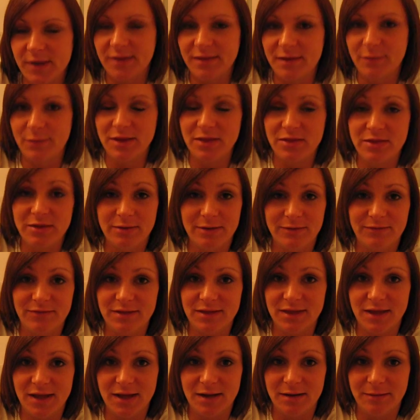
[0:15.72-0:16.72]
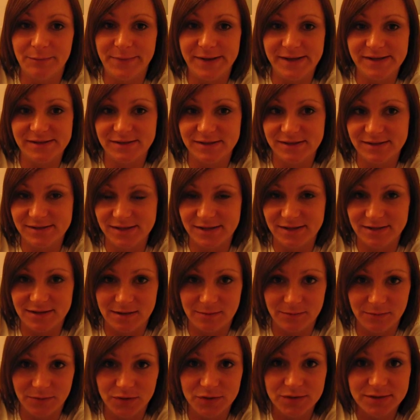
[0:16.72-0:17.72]
they went through everything, basically said
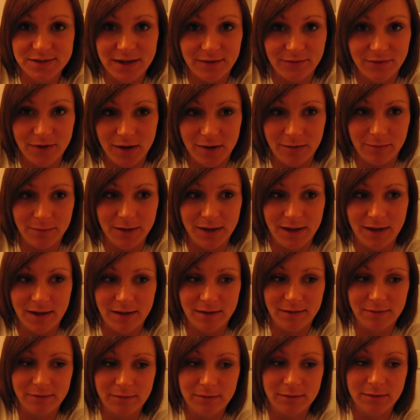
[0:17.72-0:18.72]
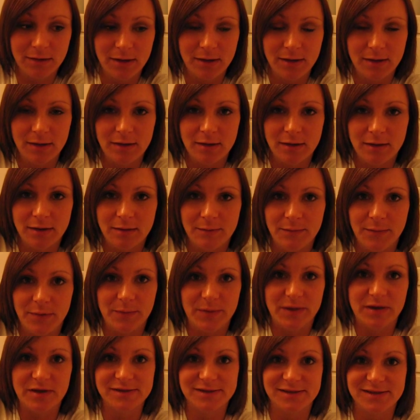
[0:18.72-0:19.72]
I'm good to have a home birth,
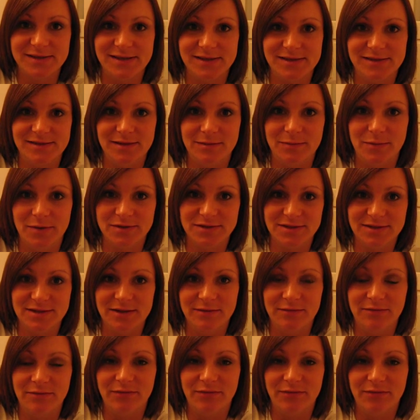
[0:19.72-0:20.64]
but because I tested positive